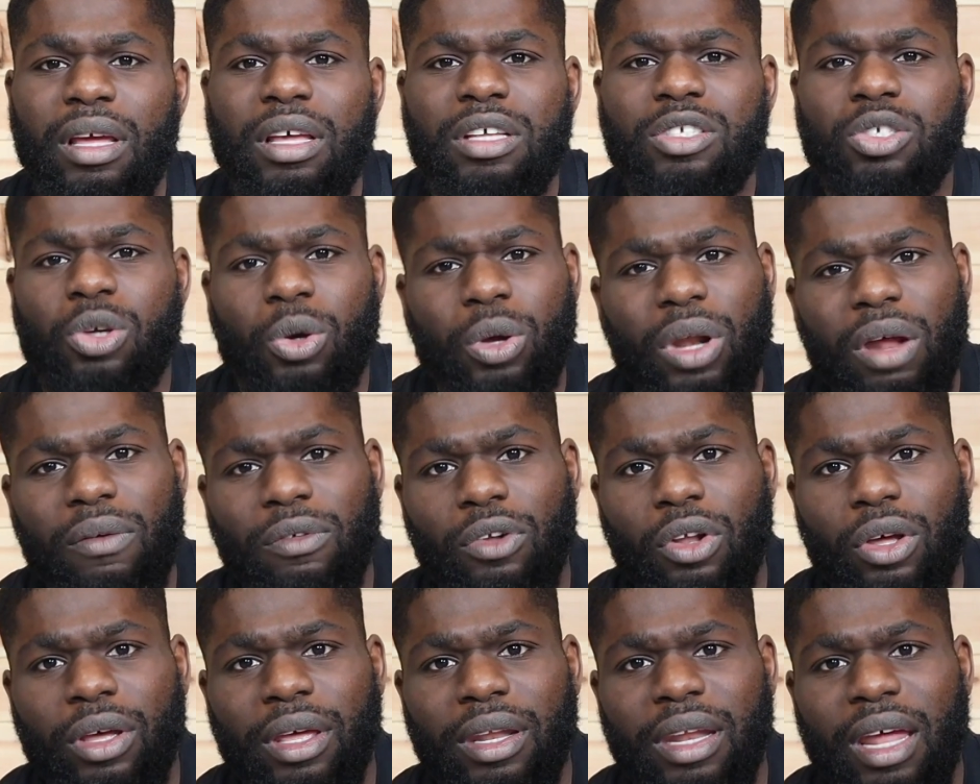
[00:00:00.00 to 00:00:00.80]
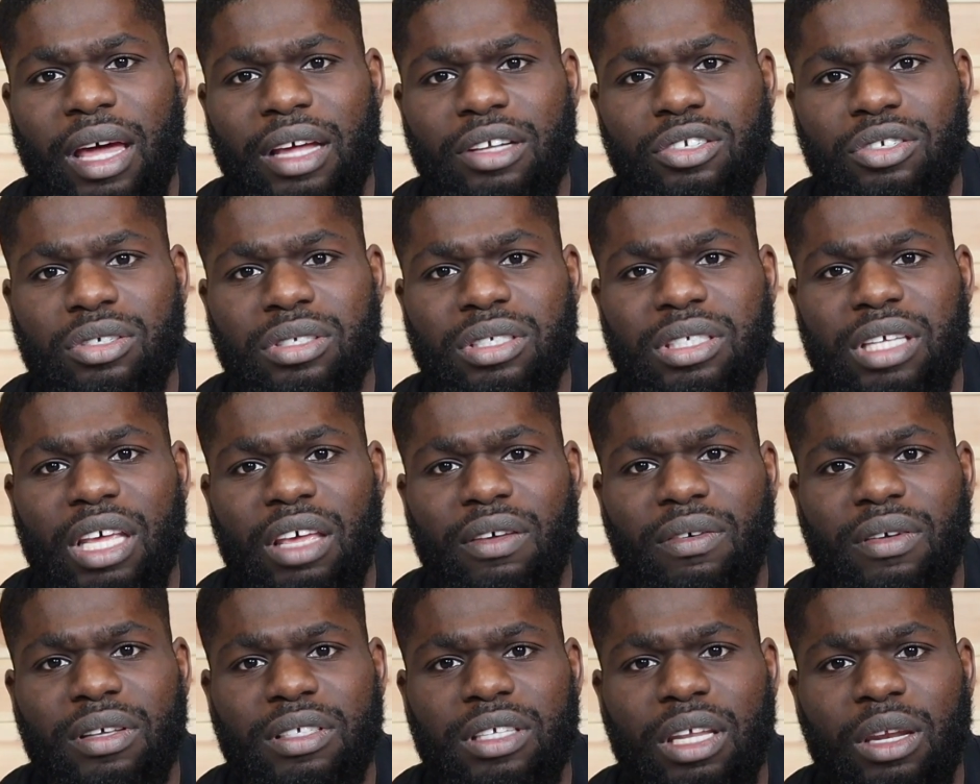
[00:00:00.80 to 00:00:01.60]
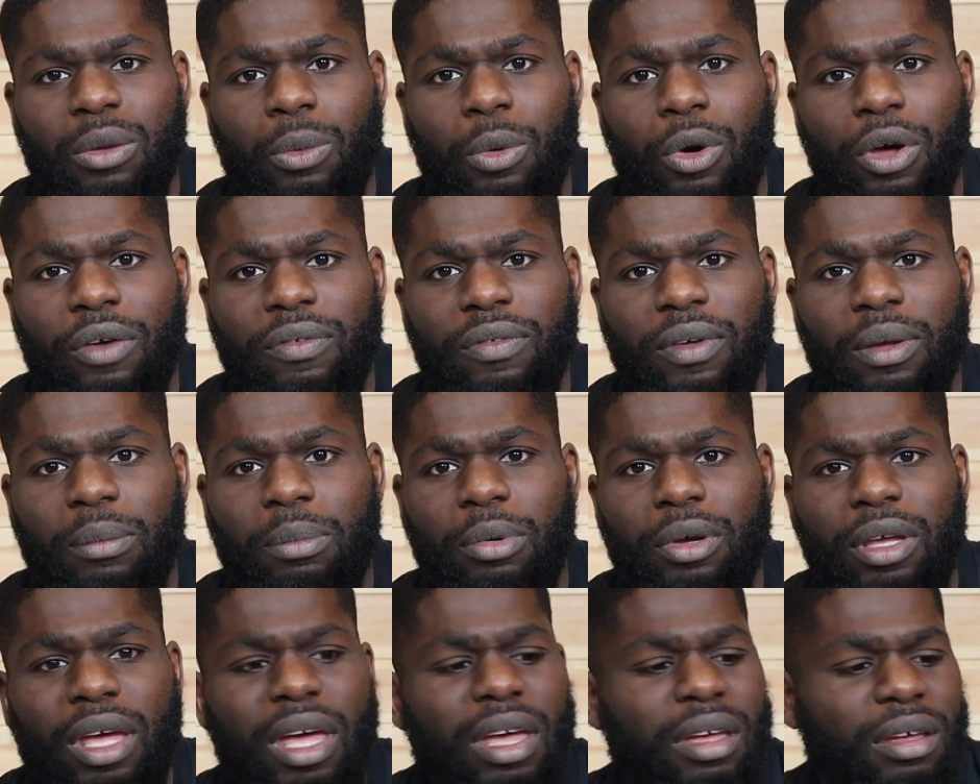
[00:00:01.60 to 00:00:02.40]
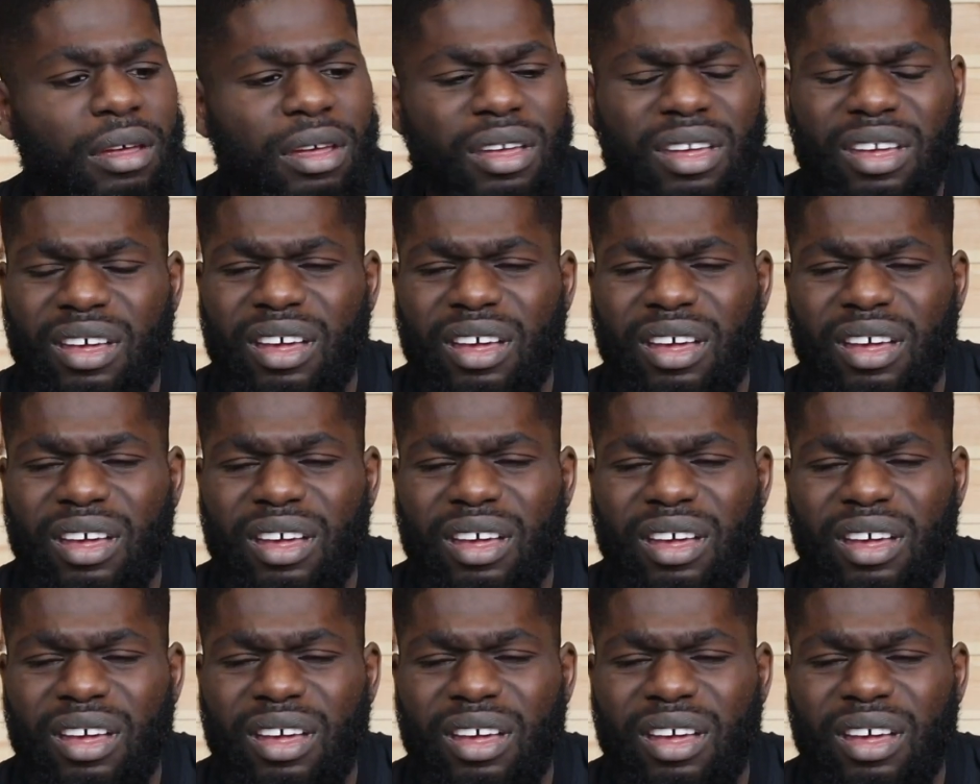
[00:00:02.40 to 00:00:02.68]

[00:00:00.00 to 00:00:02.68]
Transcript: So I'm gonna have a look at that and just see if it's any worth it. But yeah,